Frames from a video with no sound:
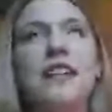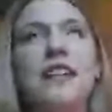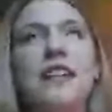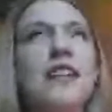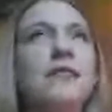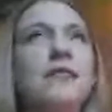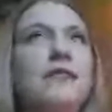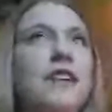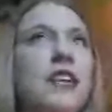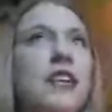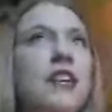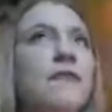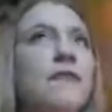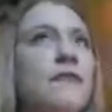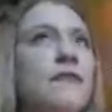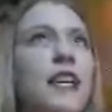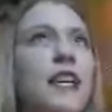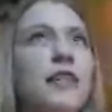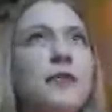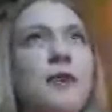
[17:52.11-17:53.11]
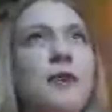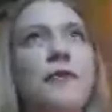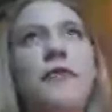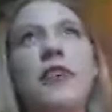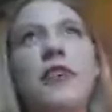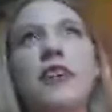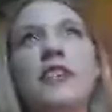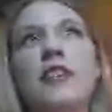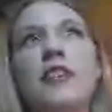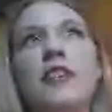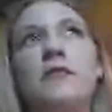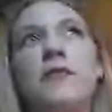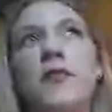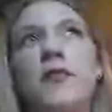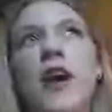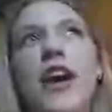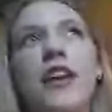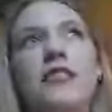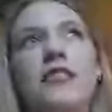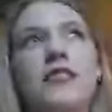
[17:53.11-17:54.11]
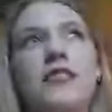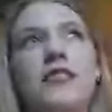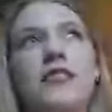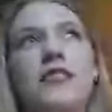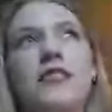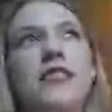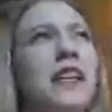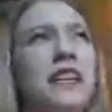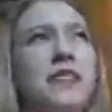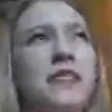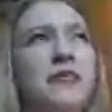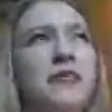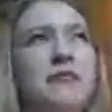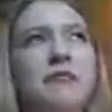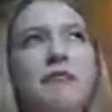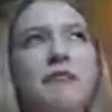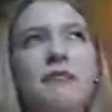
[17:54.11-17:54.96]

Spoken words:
The evenings we, for example, had some like